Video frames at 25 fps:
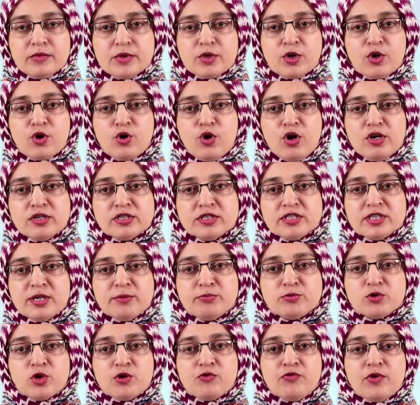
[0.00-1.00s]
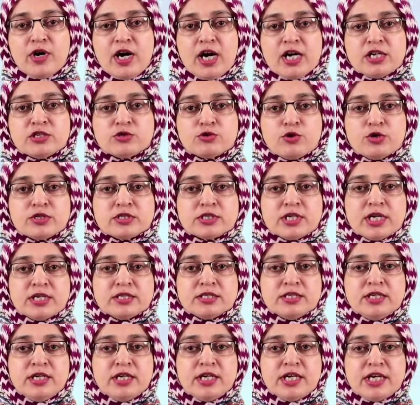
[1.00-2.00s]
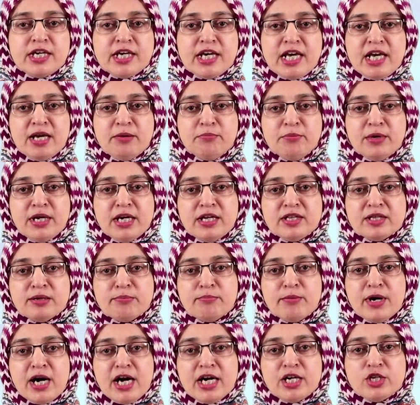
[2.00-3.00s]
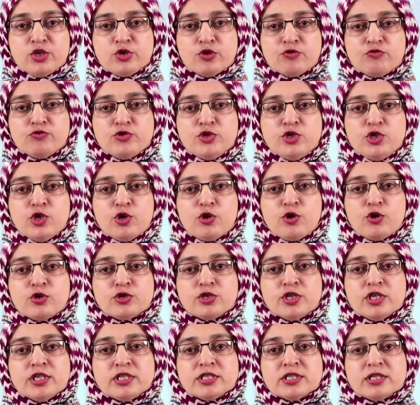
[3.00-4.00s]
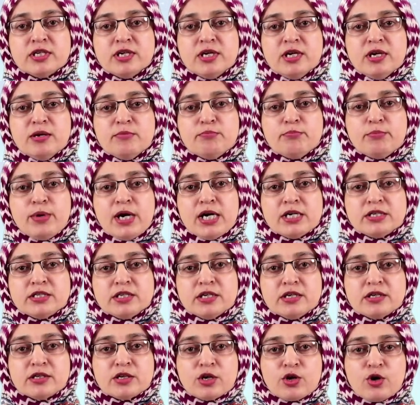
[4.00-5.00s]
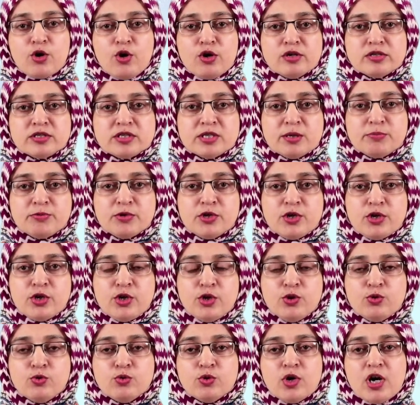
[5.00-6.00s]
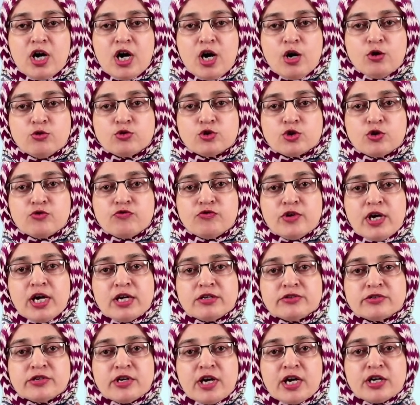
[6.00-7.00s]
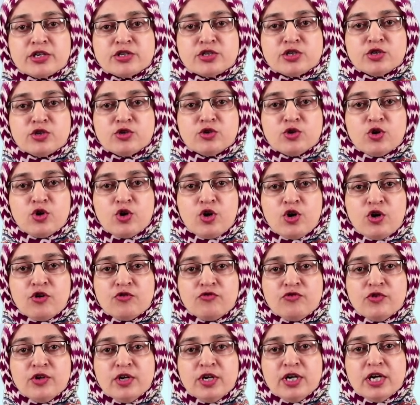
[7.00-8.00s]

The concept of isostasy came in the mind of geologists, but the concept grew out of attraction of